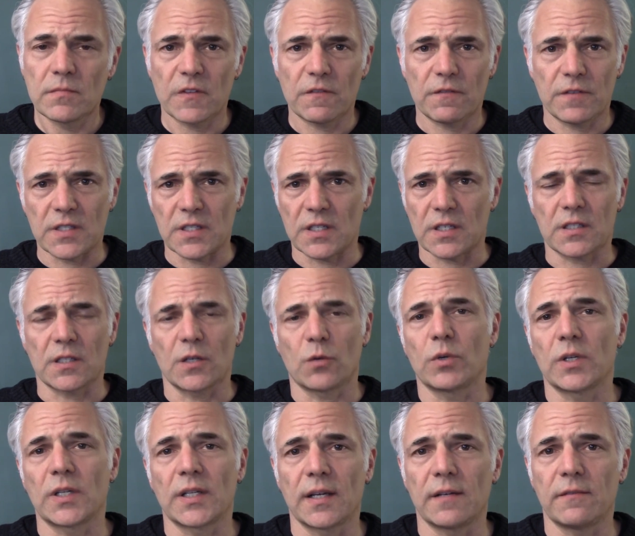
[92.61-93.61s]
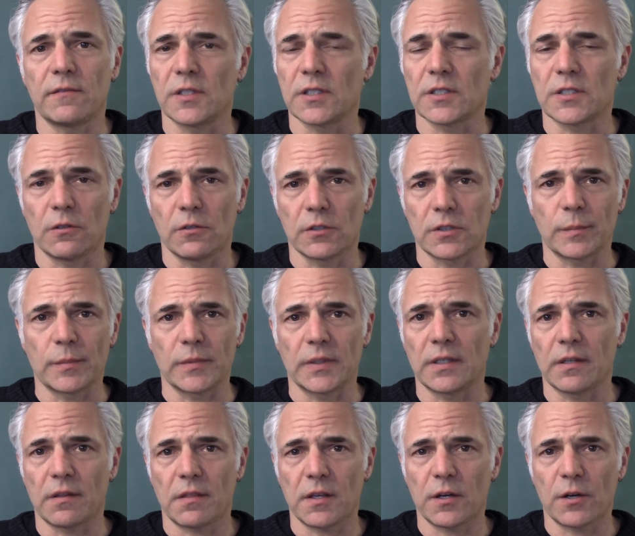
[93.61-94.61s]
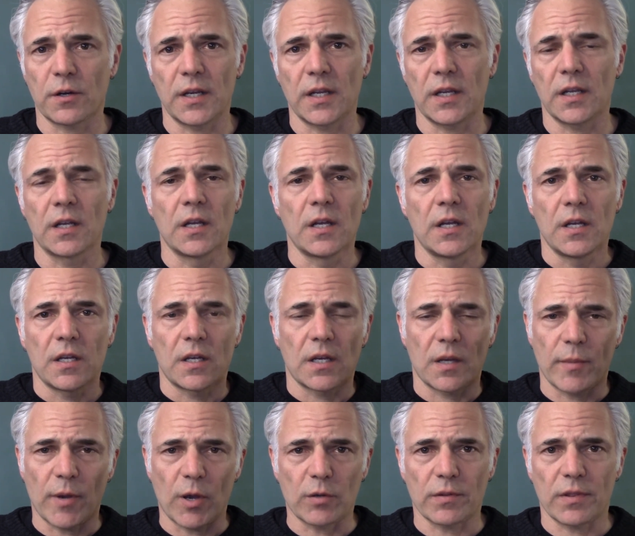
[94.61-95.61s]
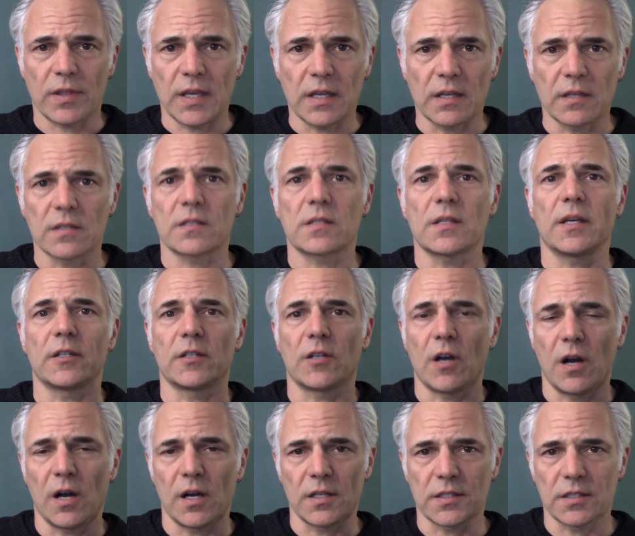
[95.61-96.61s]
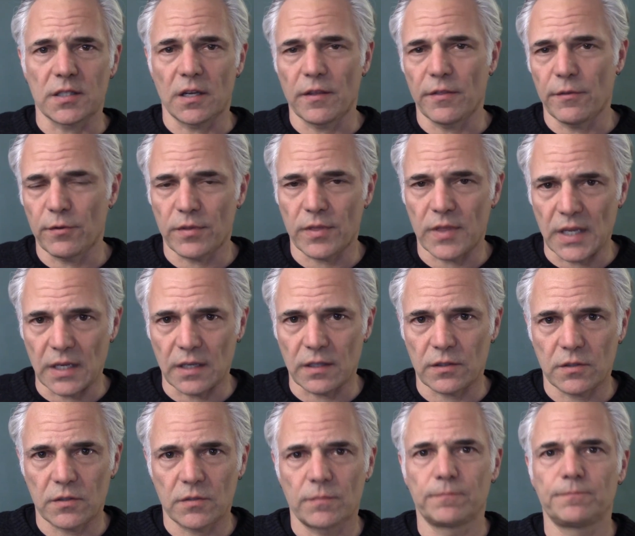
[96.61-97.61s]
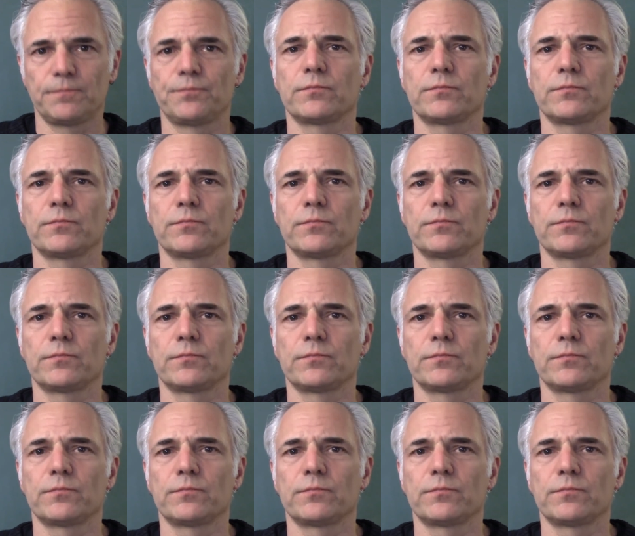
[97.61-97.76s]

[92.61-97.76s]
Physics at one level is ultimately a theory about things that cause other things.